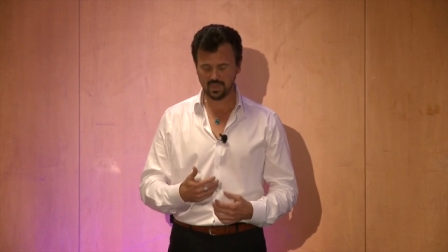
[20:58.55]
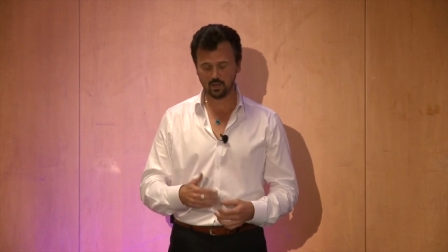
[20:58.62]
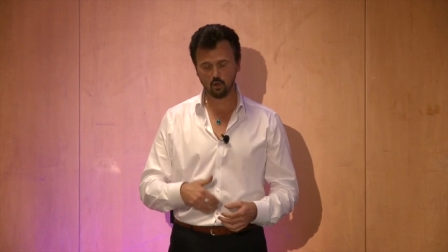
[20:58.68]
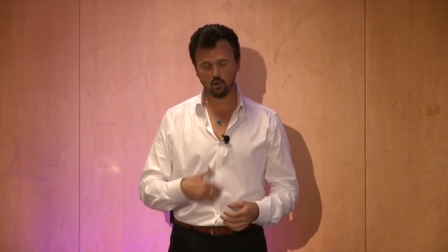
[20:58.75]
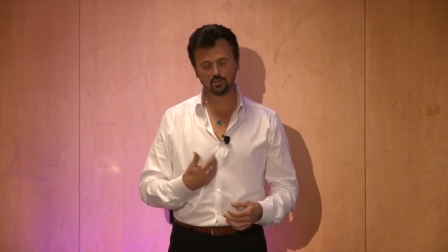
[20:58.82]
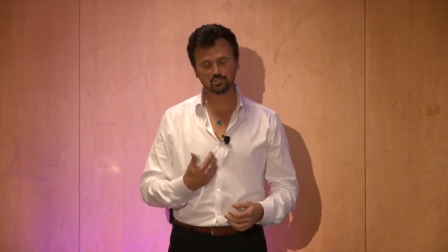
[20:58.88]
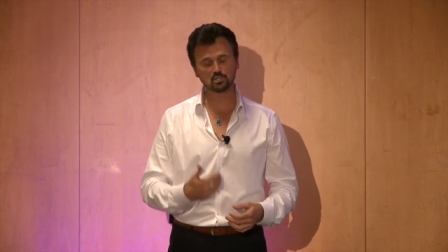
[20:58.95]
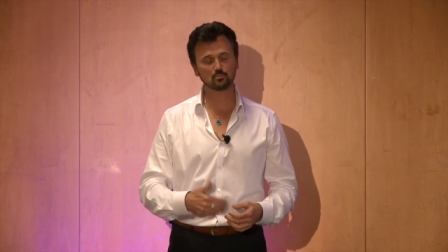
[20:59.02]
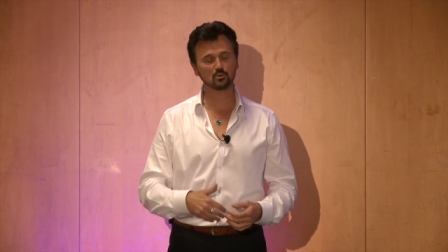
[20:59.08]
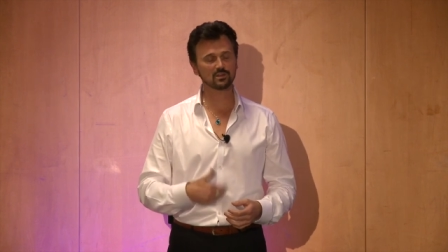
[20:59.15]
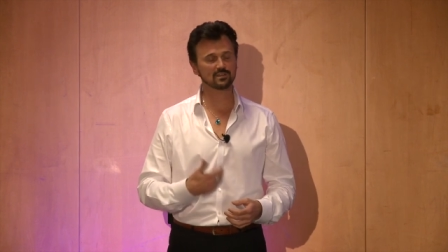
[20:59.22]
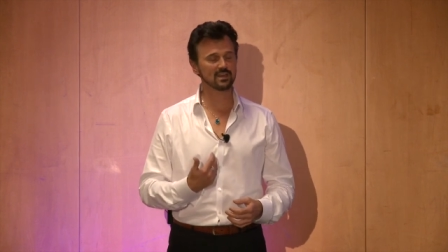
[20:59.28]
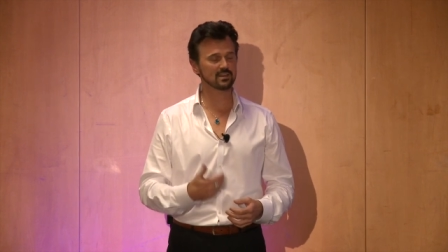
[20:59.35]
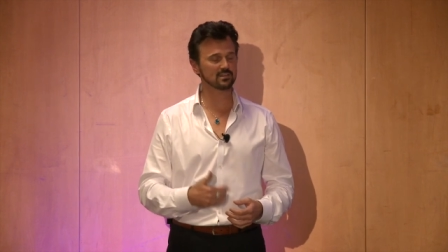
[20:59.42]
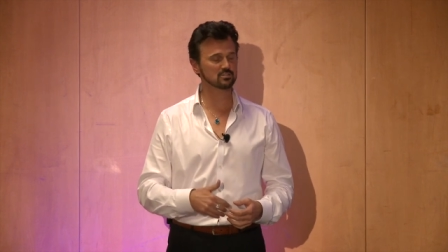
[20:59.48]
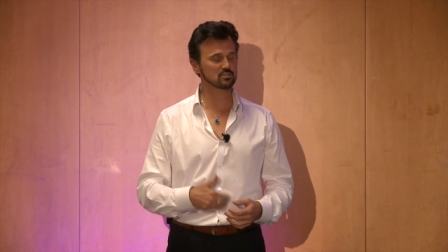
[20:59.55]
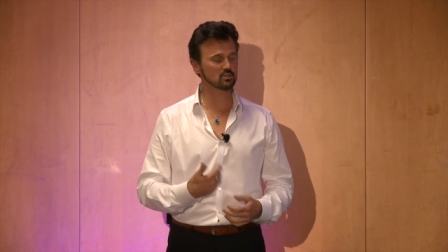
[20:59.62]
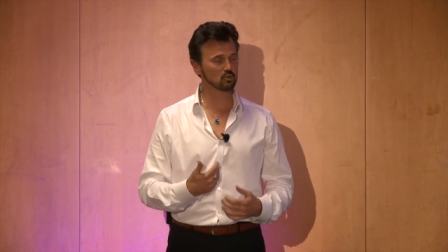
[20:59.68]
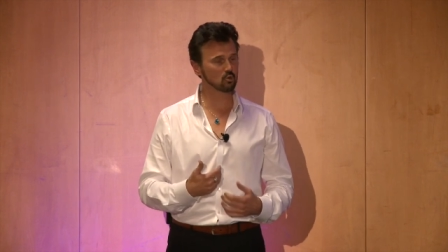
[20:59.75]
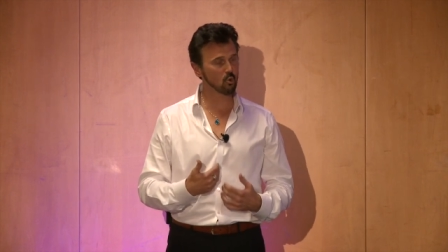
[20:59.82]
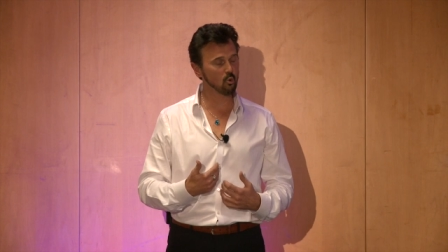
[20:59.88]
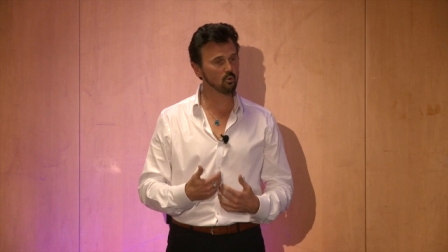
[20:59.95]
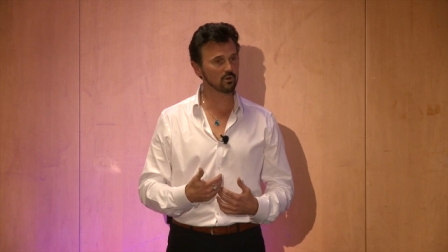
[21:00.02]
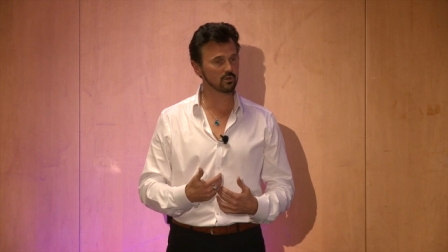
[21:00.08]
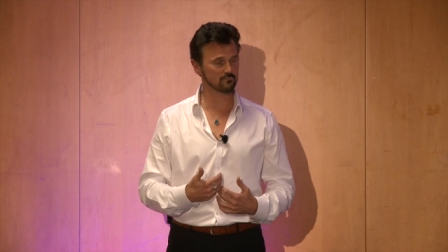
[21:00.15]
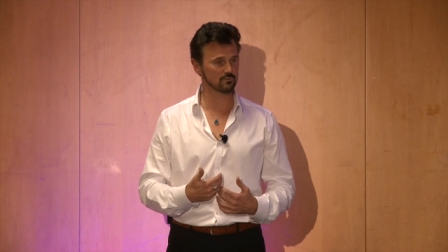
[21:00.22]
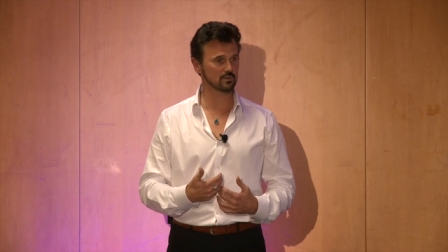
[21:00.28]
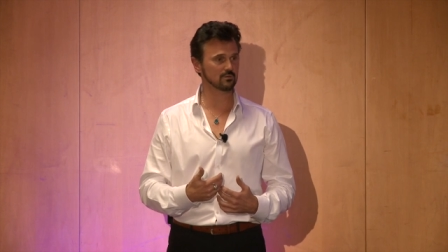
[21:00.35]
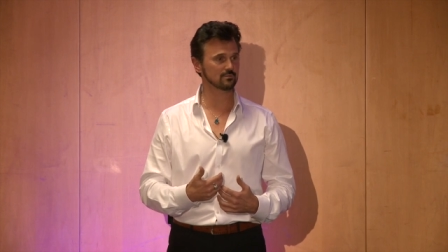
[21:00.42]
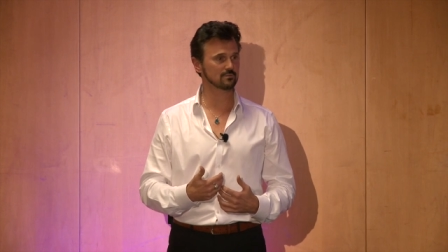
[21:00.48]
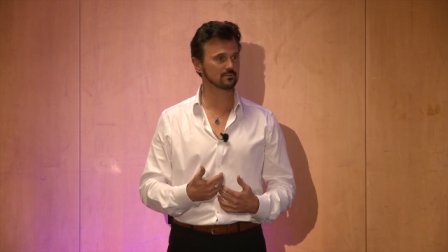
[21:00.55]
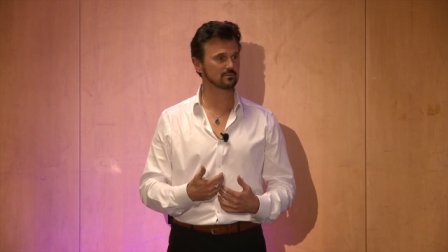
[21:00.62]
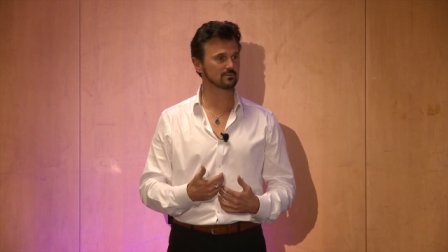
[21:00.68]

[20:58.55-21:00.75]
And also you bring that into the core of you.